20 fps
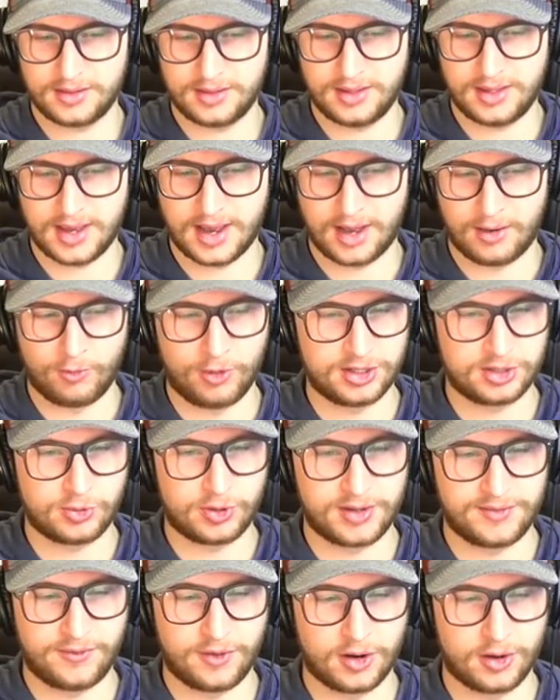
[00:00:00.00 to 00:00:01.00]
Yeah,
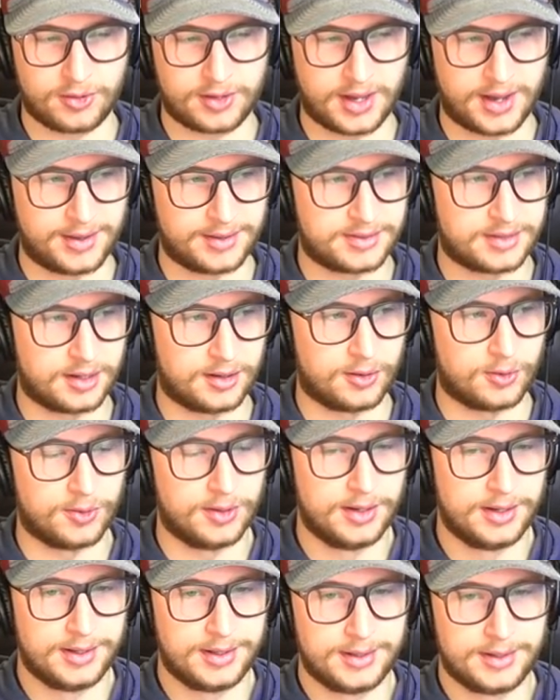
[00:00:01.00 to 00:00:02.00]
124. Okay,
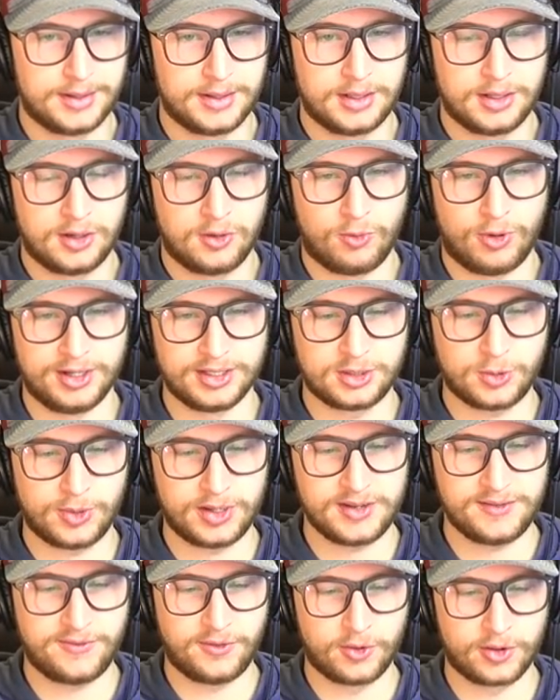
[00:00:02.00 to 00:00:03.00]
so
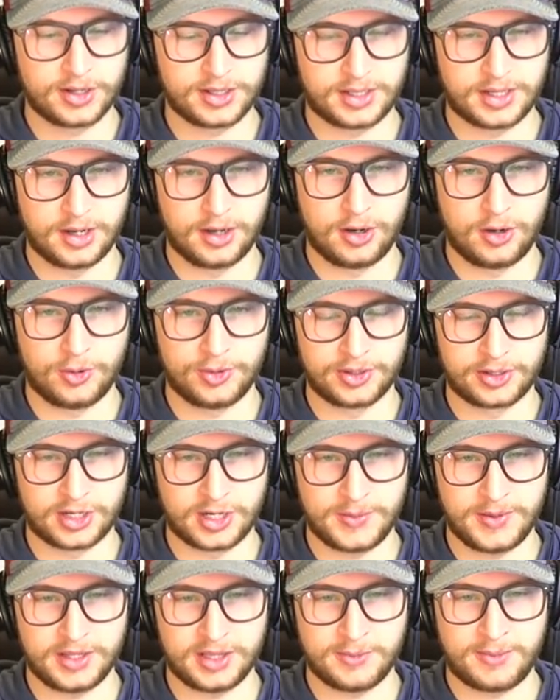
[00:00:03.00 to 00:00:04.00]
124 to go. They're
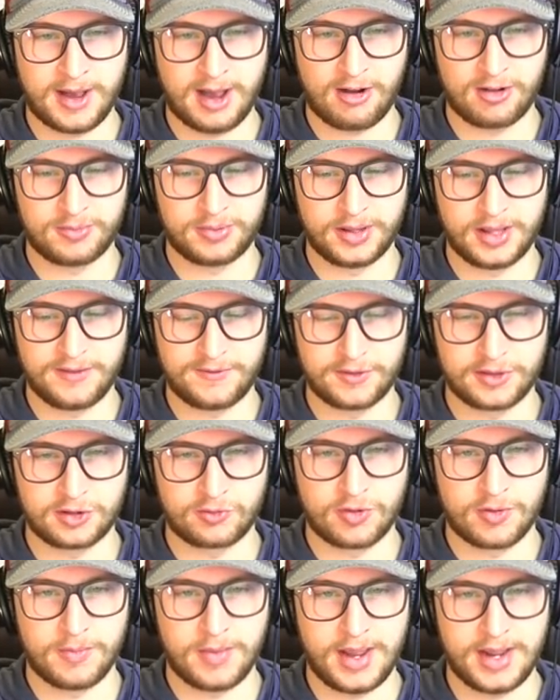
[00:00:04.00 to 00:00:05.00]
going to be on the power play for
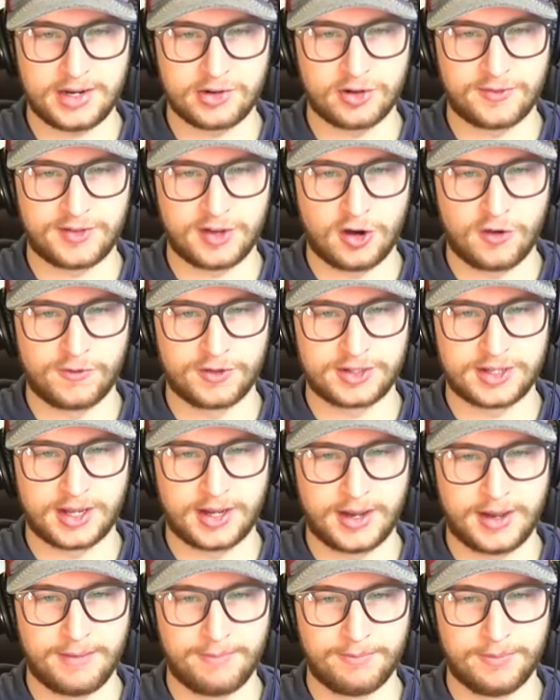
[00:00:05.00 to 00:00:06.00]
the remainder of the
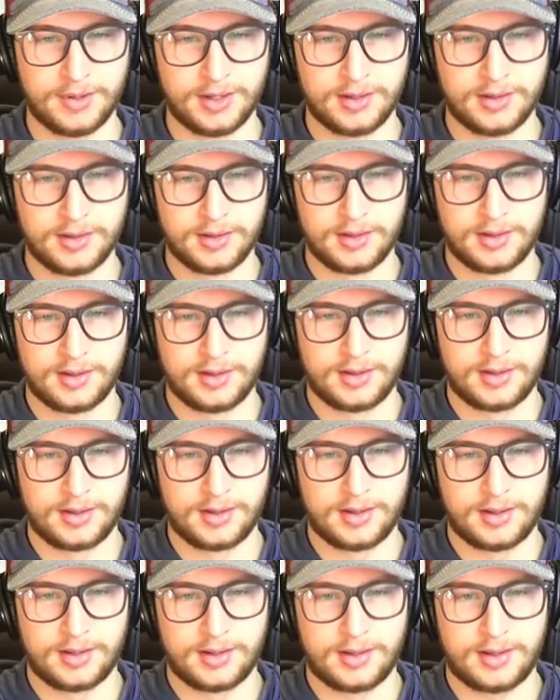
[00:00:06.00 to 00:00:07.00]
overtime.
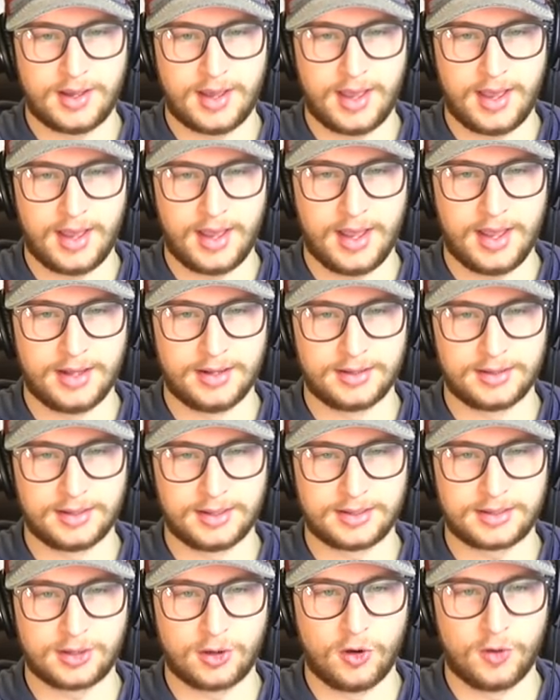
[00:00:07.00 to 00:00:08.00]
And
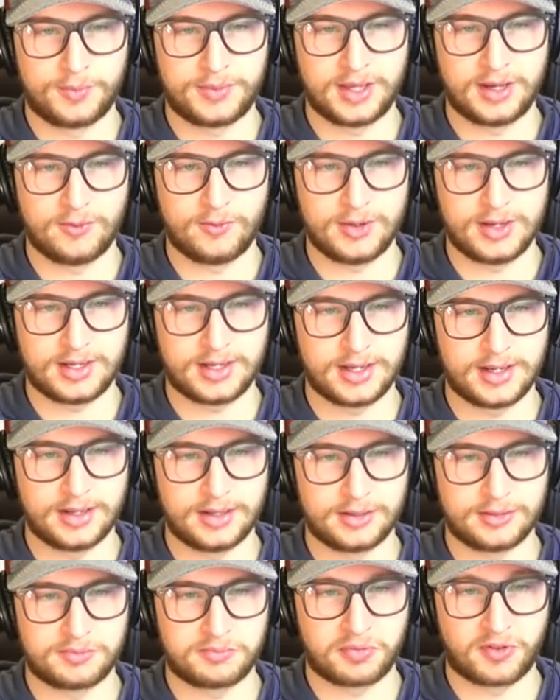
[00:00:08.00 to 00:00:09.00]
let's hope that we
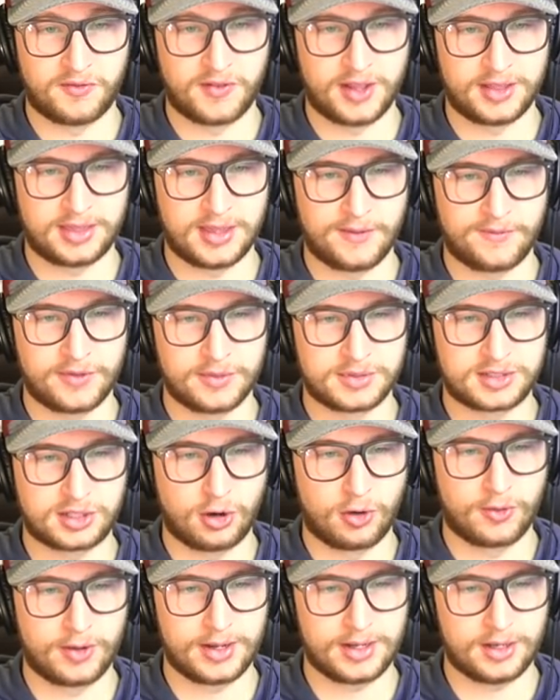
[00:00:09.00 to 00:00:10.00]
can prevent them from
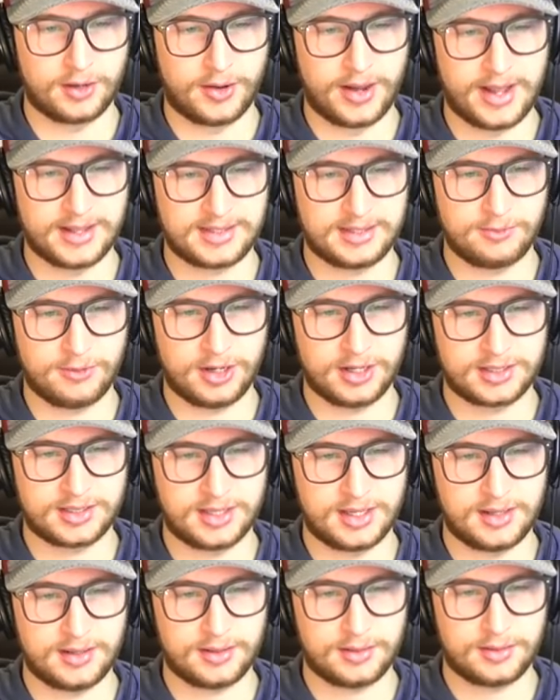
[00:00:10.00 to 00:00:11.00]
scoring. Johansson
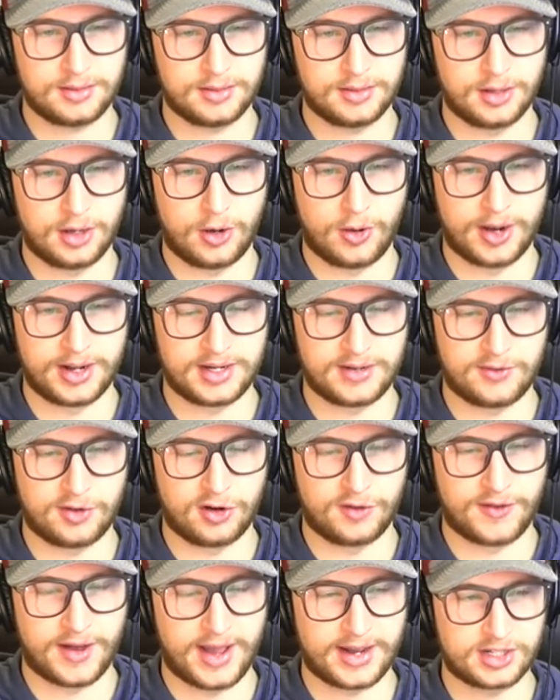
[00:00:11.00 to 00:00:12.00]
walks in. Oh, I didn't even
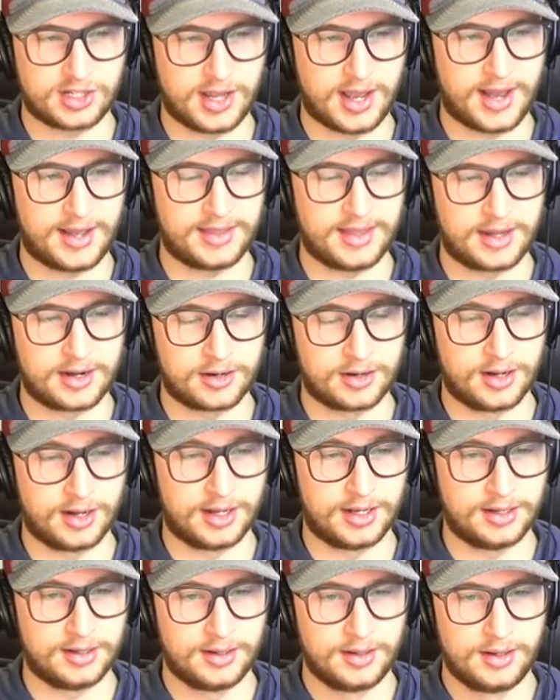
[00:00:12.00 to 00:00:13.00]
know if I actually had that or
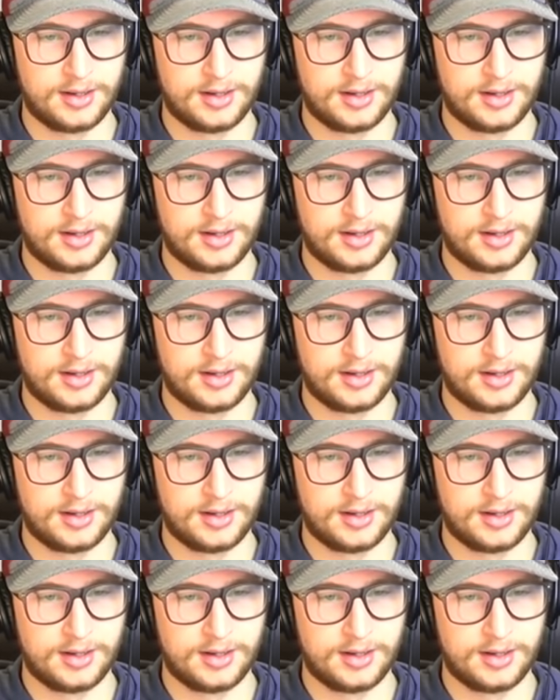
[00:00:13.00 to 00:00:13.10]
not.